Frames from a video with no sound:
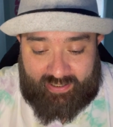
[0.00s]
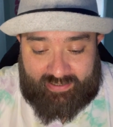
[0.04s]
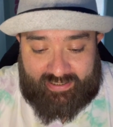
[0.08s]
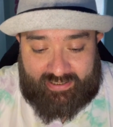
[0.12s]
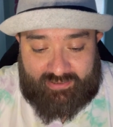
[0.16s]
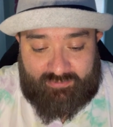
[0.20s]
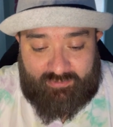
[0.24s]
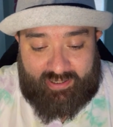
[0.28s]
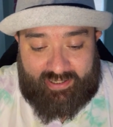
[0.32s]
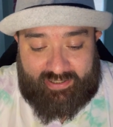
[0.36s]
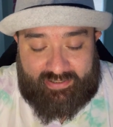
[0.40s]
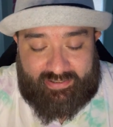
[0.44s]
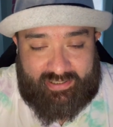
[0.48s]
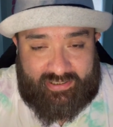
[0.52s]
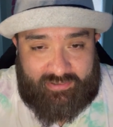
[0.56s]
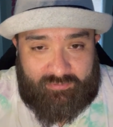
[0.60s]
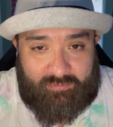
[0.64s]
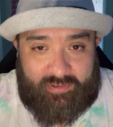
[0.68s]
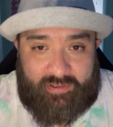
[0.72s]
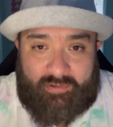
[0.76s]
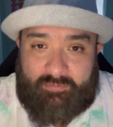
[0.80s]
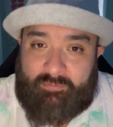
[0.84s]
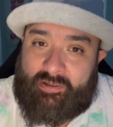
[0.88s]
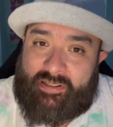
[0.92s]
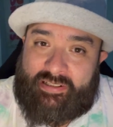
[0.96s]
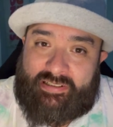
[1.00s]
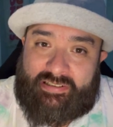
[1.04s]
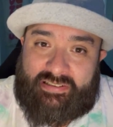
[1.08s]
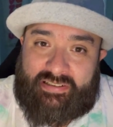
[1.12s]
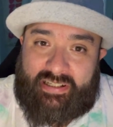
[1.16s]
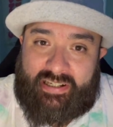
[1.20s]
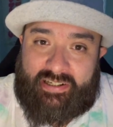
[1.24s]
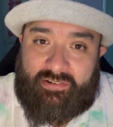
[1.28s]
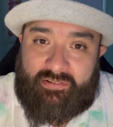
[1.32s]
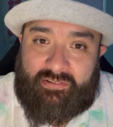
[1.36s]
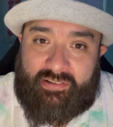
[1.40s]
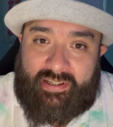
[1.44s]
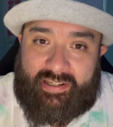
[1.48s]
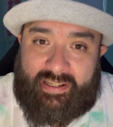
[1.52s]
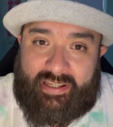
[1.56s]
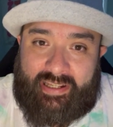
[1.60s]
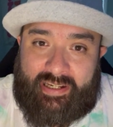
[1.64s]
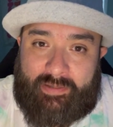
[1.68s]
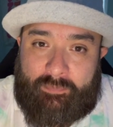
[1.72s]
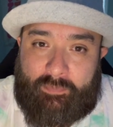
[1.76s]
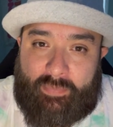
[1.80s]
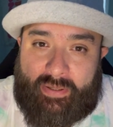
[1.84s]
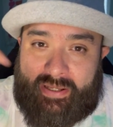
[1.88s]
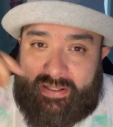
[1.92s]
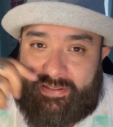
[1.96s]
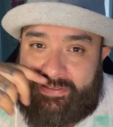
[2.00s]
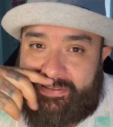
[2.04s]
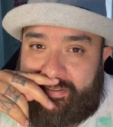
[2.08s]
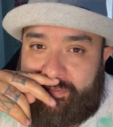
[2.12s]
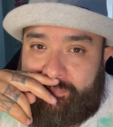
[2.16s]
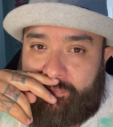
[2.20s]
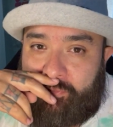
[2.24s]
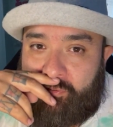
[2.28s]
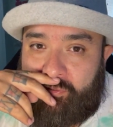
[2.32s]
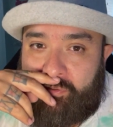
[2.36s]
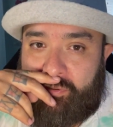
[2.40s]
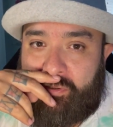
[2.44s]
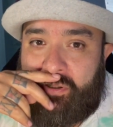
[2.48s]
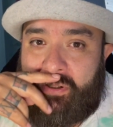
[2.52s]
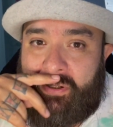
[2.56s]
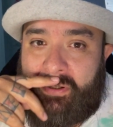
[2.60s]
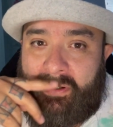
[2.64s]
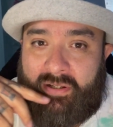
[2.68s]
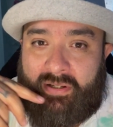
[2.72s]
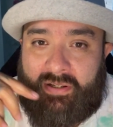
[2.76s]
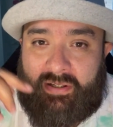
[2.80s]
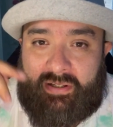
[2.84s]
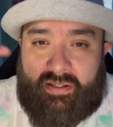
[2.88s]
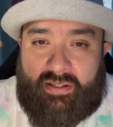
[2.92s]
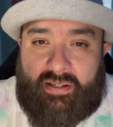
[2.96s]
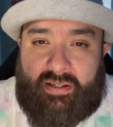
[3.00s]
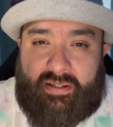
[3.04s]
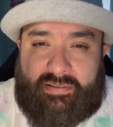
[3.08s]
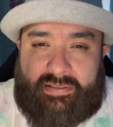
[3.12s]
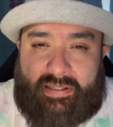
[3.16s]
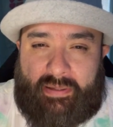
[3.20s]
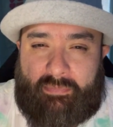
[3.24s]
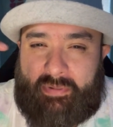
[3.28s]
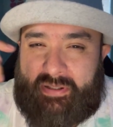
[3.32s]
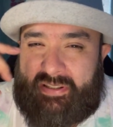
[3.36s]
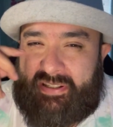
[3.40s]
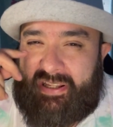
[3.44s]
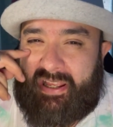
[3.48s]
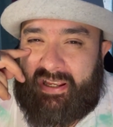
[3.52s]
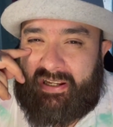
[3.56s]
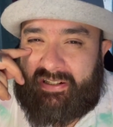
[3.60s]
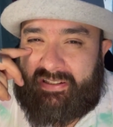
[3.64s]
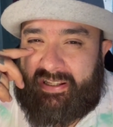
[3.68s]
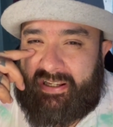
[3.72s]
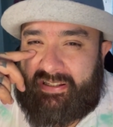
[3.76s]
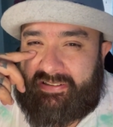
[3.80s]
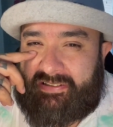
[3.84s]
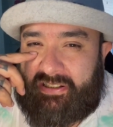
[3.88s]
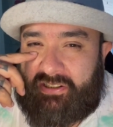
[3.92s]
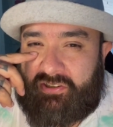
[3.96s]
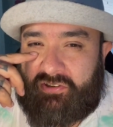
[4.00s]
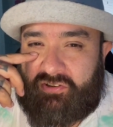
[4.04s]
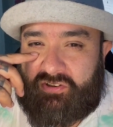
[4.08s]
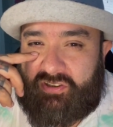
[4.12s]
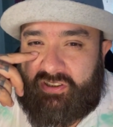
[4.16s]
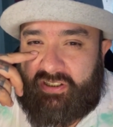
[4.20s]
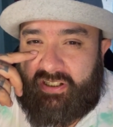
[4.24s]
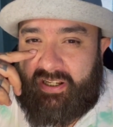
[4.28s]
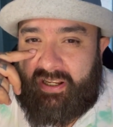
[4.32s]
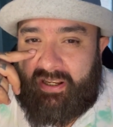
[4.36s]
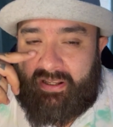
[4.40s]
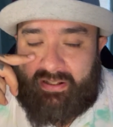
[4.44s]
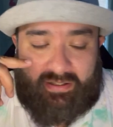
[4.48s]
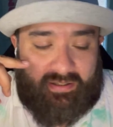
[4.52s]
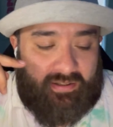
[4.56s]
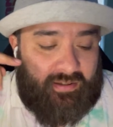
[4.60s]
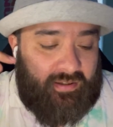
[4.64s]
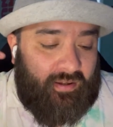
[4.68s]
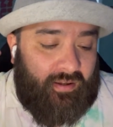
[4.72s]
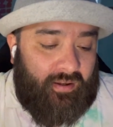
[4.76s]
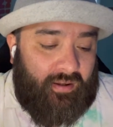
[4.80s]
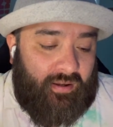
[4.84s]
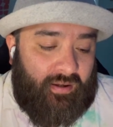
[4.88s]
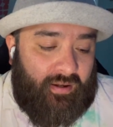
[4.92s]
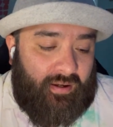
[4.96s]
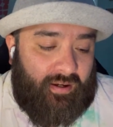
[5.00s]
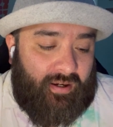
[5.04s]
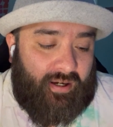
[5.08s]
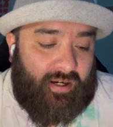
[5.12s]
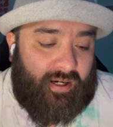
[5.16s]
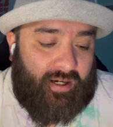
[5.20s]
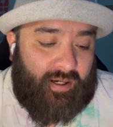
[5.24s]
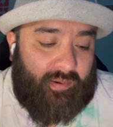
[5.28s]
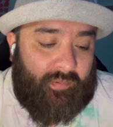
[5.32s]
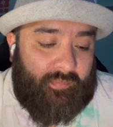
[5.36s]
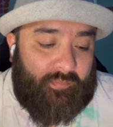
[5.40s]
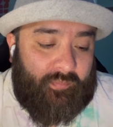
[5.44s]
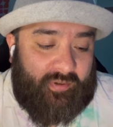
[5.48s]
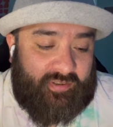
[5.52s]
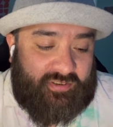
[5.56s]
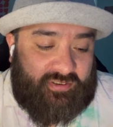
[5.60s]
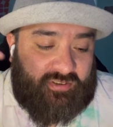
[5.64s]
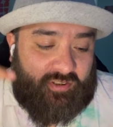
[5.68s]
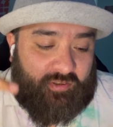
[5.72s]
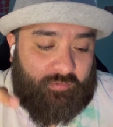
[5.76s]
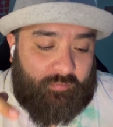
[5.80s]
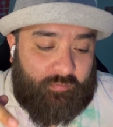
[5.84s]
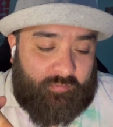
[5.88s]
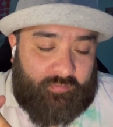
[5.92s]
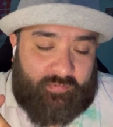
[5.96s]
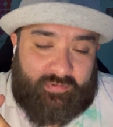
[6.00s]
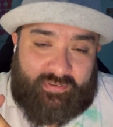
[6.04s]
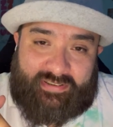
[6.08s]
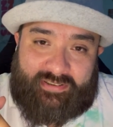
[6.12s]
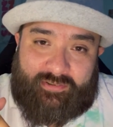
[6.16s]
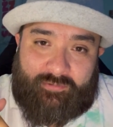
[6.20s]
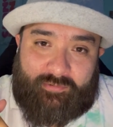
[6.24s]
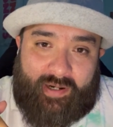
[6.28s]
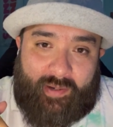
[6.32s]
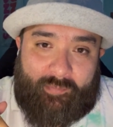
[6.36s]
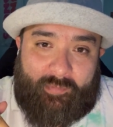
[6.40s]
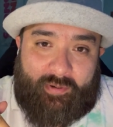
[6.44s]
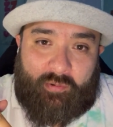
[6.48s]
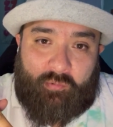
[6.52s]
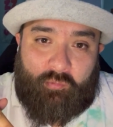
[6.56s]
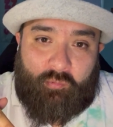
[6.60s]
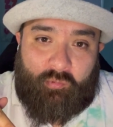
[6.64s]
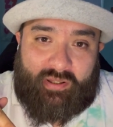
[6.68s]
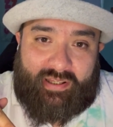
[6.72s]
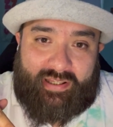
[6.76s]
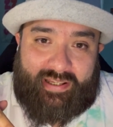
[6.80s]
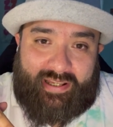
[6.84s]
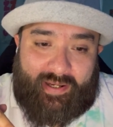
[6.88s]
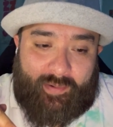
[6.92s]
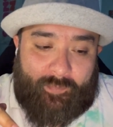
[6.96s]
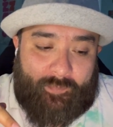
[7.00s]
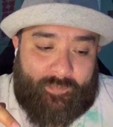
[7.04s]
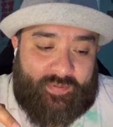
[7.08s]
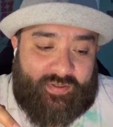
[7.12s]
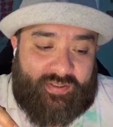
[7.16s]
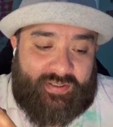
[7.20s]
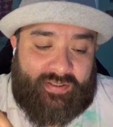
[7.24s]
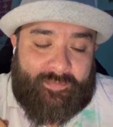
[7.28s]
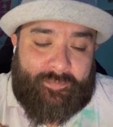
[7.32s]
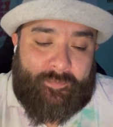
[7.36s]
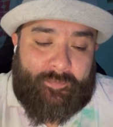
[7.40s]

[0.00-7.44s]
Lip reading: That's one of the reasons I don't like hitting pens anymore, is that metallic taste I usually get. But so the ceramic really helps.